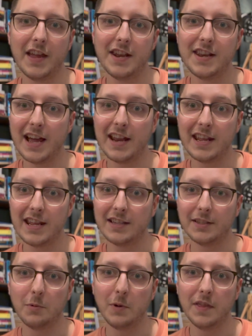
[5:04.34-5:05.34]
their nanny is
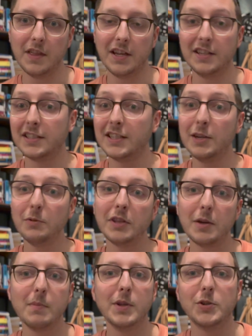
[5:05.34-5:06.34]
the one that has killed
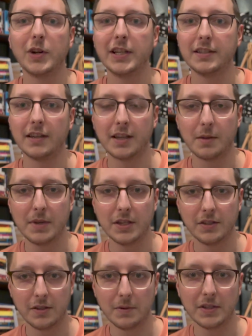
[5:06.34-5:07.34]
them and tried to commit
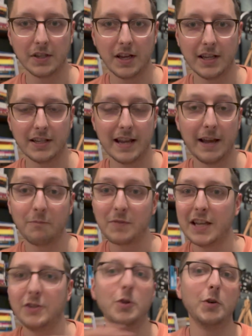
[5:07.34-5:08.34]
suicide. Now,
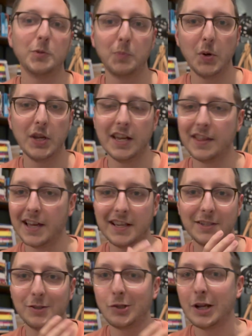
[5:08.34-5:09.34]
that's not a spoiler, that
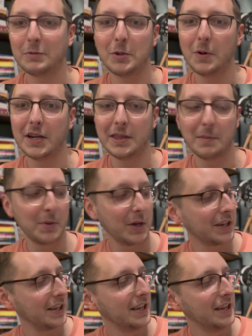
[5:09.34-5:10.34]
is chapter one in the
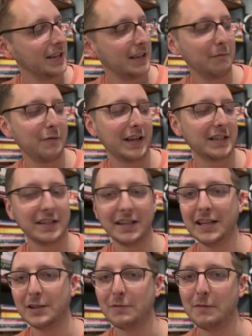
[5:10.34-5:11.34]
book. In fact,
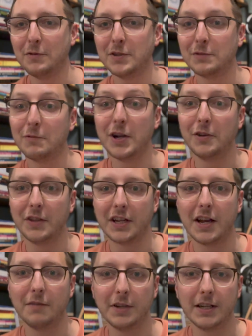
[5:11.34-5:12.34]
it's referenced right on the
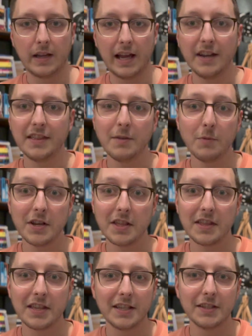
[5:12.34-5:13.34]
cover. And I think one of the
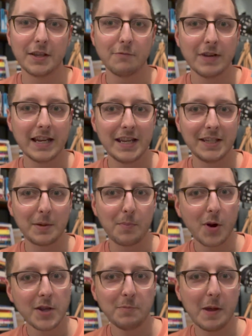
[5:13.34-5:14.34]
things that really
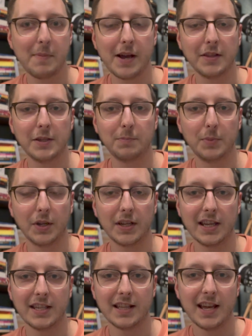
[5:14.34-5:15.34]
surprised me about this book
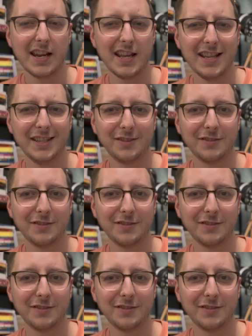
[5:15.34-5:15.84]
is that it is